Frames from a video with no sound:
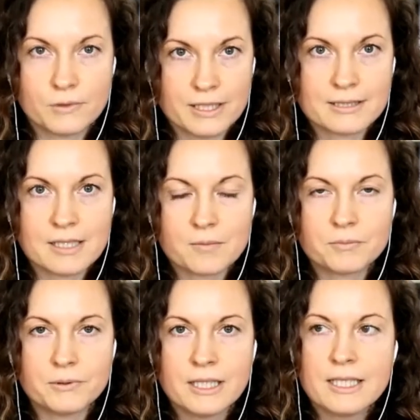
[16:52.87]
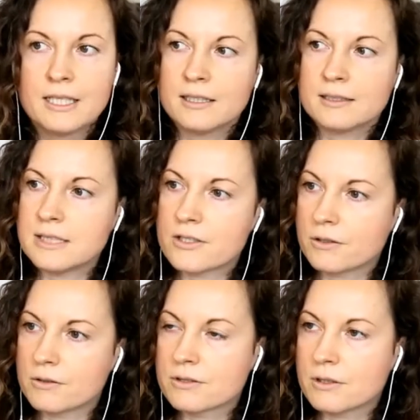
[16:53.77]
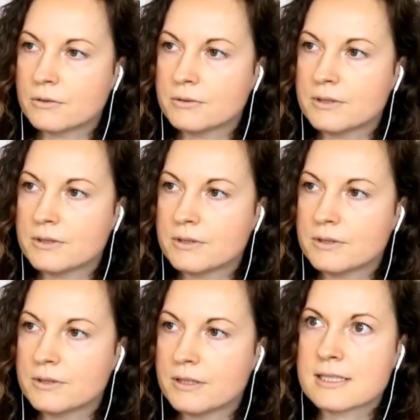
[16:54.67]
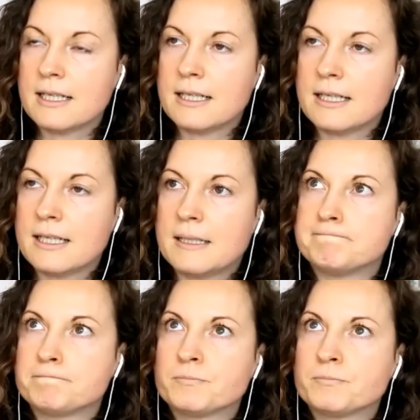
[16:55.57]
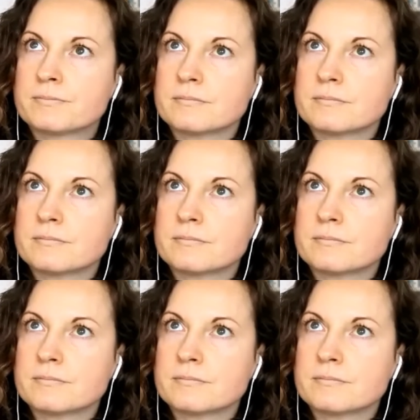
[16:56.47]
For example, there's also different, um,